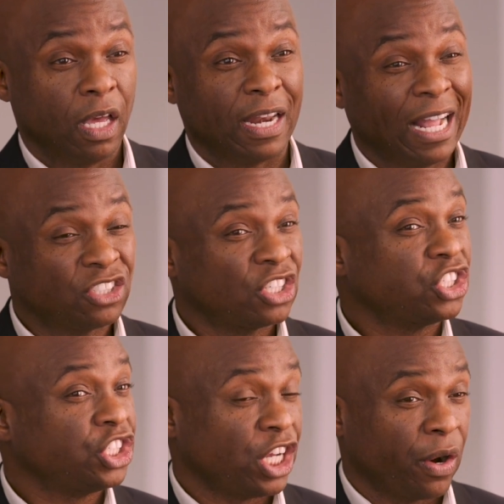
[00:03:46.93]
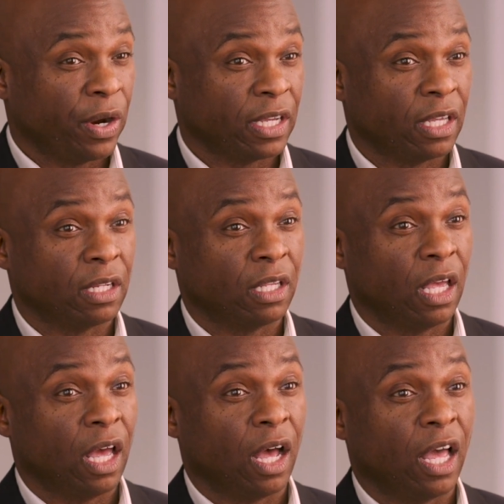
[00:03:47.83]
And not just sharing it
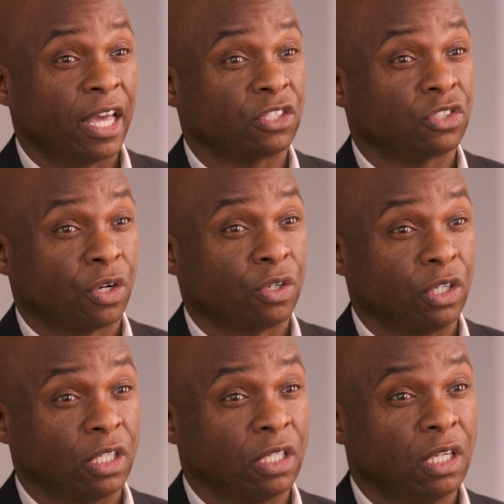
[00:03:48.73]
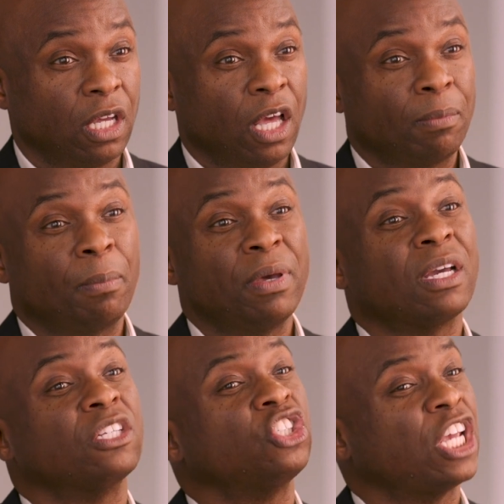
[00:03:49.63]
externally, but
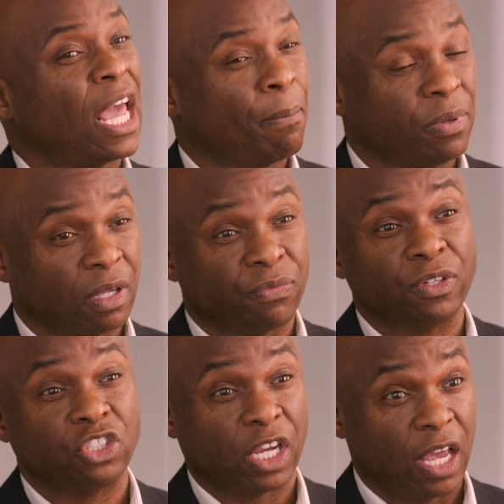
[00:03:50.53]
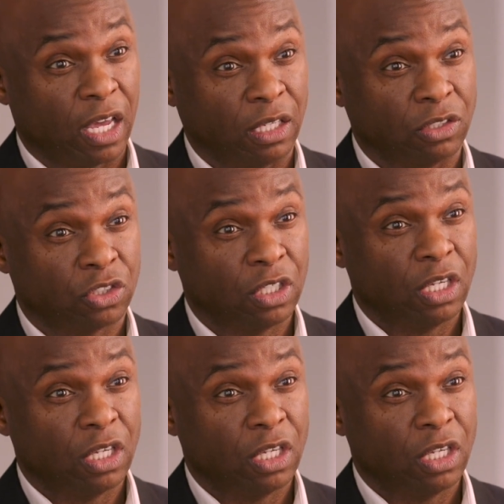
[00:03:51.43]
being a champion for change.